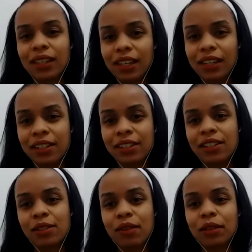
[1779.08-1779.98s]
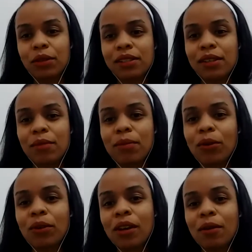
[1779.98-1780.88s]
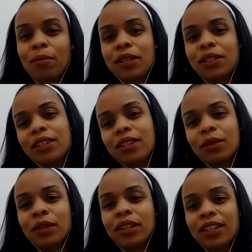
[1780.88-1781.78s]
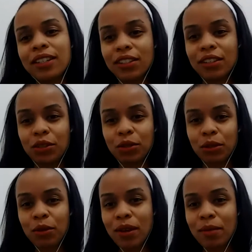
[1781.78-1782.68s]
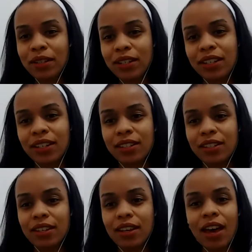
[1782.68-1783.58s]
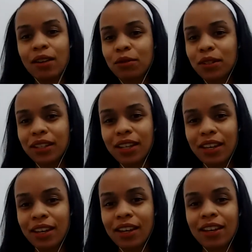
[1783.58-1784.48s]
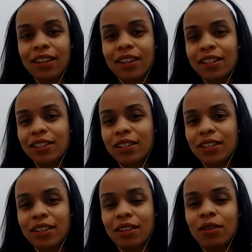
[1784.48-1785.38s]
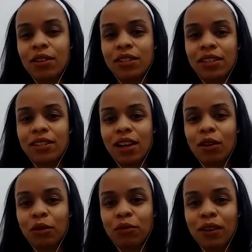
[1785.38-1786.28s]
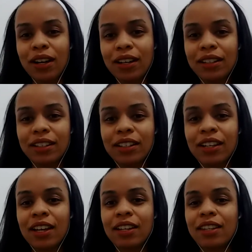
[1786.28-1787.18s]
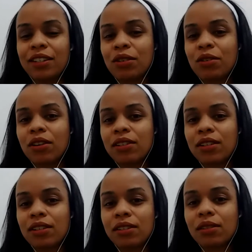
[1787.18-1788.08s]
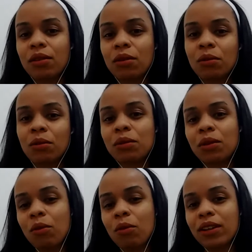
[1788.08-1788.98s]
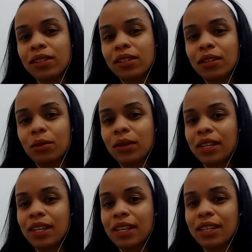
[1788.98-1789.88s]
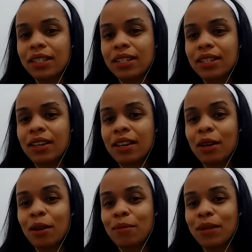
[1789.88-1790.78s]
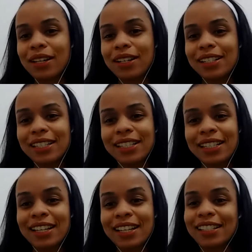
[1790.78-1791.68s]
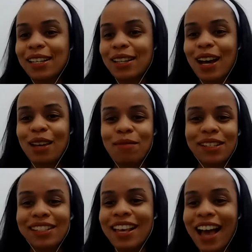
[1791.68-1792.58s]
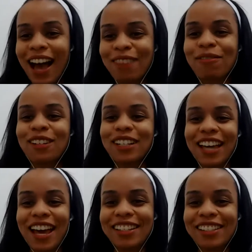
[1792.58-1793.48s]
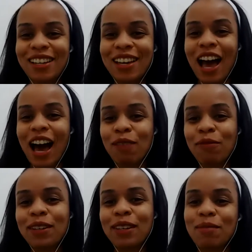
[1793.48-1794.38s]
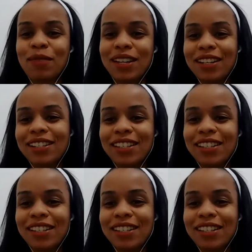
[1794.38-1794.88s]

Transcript: it is very simple, but we need to remember it every day, that God is our Father, that God knows what we need, because sometimes I forget. I think because